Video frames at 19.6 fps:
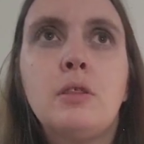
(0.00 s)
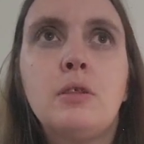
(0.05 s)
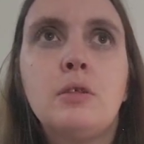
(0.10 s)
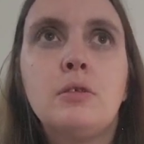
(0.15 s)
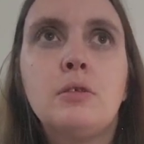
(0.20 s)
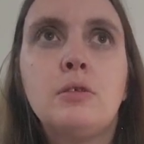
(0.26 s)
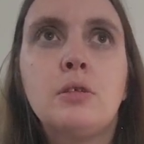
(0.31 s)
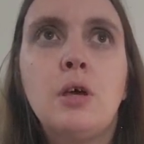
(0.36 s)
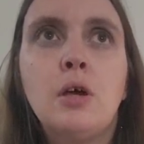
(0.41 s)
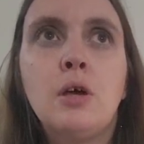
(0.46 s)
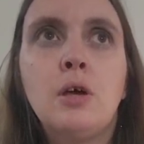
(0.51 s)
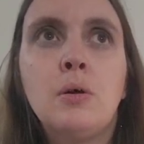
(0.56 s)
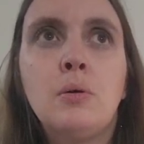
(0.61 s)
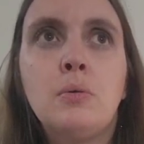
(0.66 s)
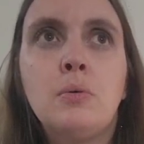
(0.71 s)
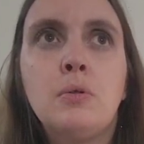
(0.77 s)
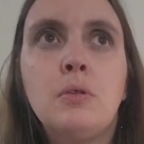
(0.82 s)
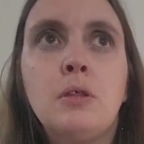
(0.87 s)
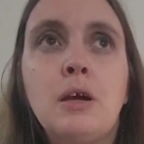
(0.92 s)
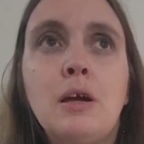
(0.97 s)
So
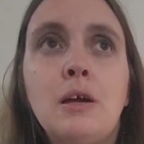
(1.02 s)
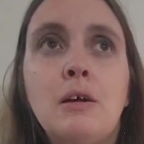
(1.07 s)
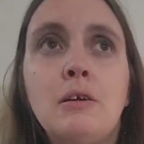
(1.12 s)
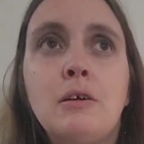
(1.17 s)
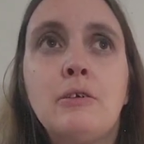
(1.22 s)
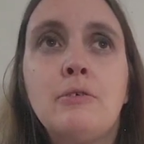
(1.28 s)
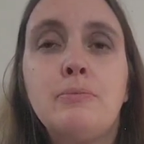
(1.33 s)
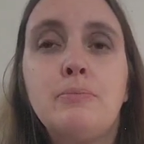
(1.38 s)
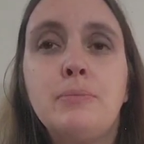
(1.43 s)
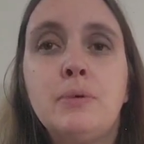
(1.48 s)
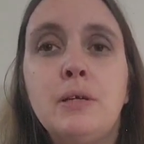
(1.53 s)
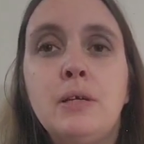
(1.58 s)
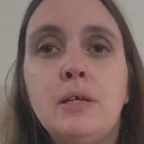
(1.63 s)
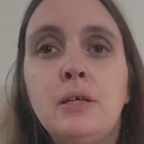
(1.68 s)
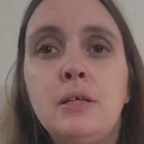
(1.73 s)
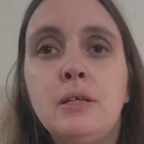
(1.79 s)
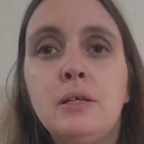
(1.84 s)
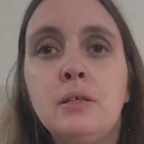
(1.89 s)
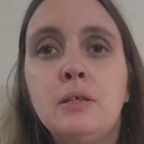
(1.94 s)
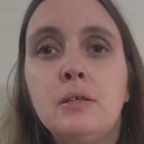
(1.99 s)

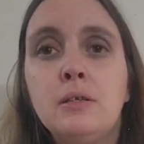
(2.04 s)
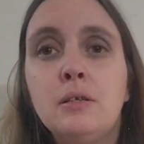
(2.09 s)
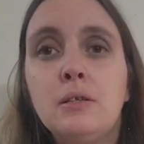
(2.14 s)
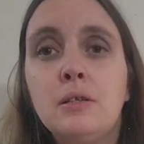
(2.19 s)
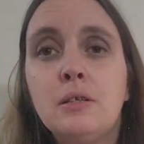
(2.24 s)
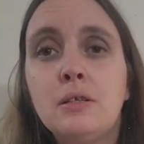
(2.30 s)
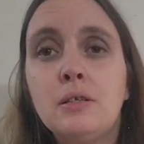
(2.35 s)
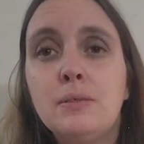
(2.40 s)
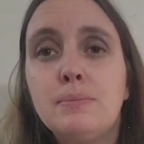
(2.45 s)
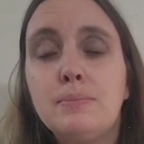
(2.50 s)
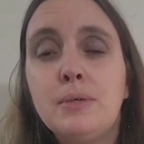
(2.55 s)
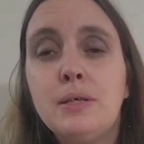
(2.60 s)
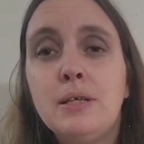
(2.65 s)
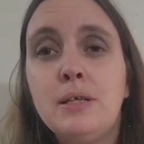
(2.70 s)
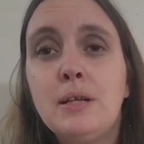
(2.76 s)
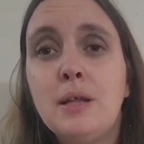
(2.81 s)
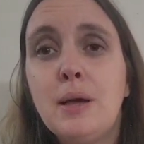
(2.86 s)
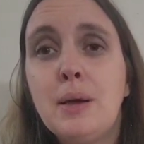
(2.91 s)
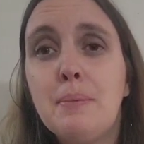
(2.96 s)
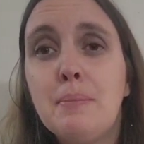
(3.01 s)
there's
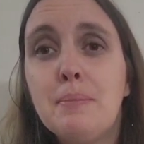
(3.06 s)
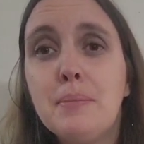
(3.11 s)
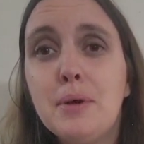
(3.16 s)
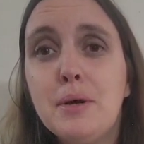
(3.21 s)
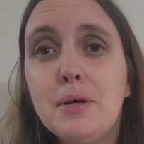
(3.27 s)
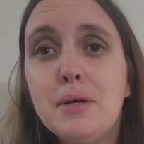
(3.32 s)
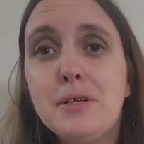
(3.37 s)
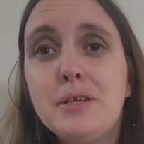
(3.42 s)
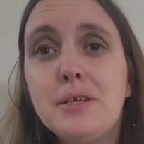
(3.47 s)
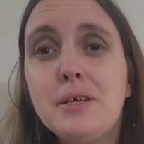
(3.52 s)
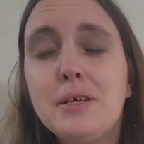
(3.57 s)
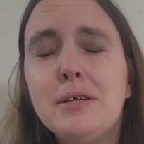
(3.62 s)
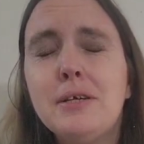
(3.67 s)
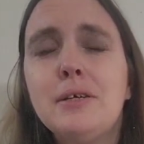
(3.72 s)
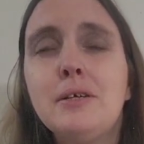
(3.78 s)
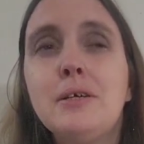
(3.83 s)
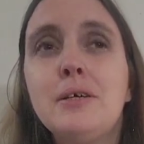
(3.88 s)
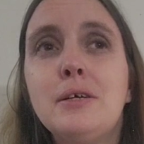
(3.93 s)
been a murder.